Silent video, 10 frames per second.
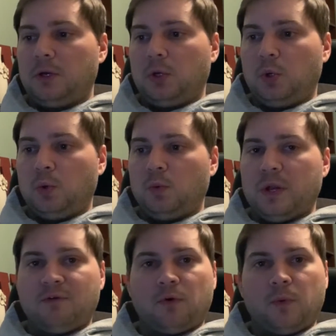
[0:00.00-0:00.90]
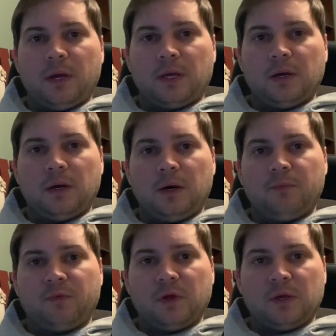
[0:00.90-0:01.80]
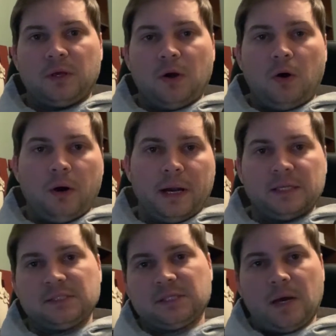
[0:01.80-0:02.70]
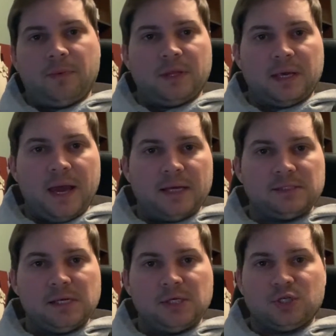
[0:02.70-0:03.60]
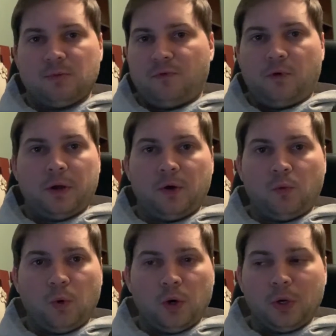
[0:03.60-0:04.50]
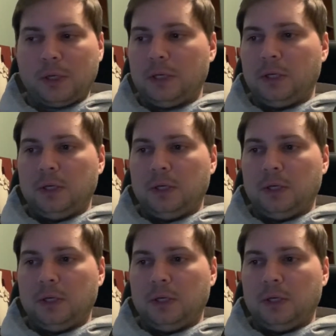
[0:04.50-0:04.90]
You never wake up thinking, oh, I got to stop at the gas station before I go to work.